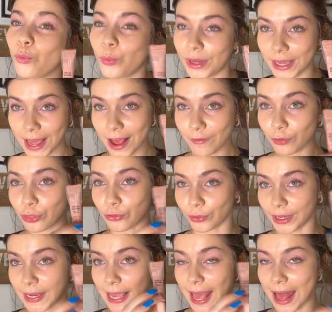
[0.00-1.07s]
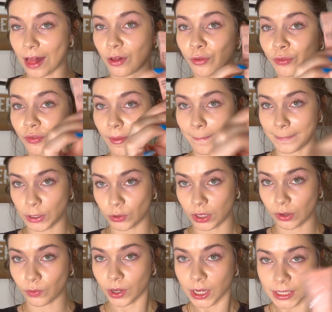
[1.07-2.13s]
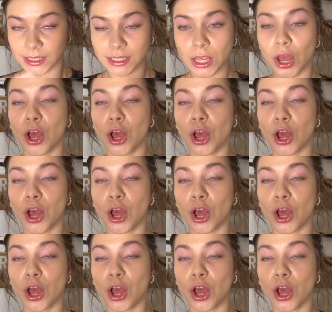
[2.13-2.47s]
We have 3 e.l.f. beauty wands.